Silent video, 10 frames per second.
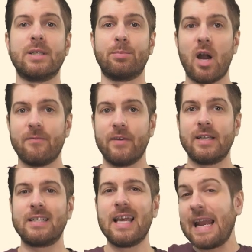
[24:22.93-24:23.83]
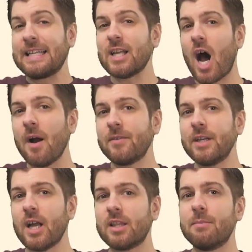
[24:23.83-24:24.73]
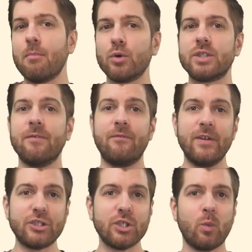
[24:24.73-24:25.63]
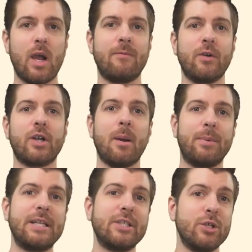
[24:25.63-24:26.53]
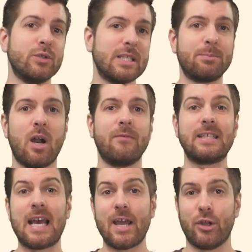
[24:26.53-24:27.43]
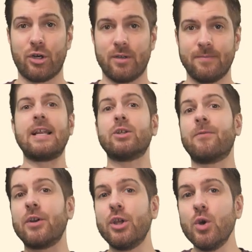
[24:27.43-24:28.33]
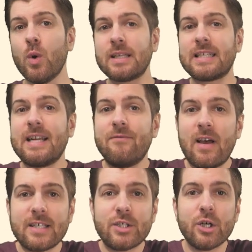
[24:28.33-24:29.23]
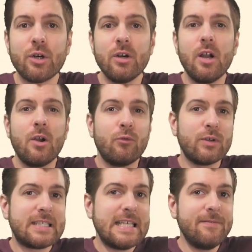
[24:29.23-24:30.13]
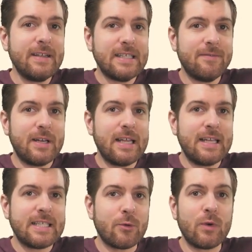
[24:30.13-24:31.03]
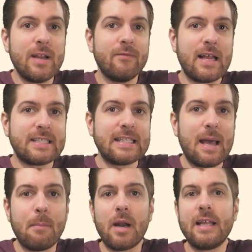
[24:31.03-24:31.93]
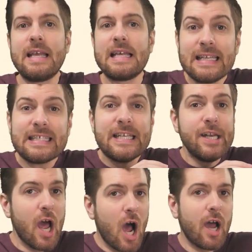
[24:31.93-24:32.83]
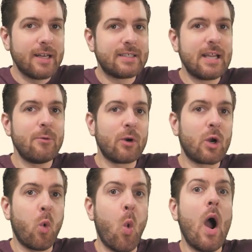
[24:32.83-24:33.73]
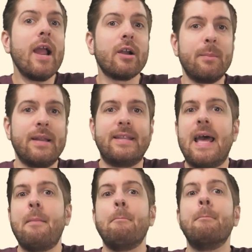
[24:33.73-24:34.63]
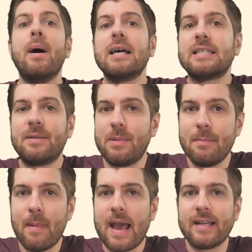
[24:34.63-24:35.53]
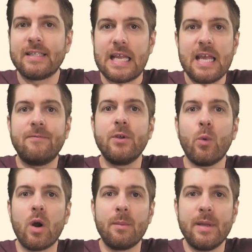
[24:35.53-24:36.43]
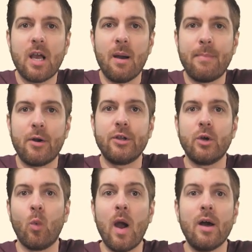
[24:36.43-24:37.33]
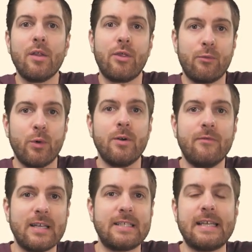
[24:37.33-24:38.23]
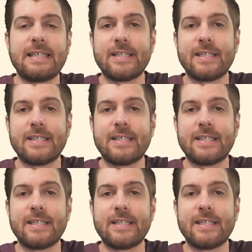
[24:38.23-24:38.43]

its profits, and it's often not the most efficient way for a company to use its profits either. And so for you as an investor, receiving dividends and reinvesting that money is not a requirement that must be met if you want to be compounding your wealth through investing in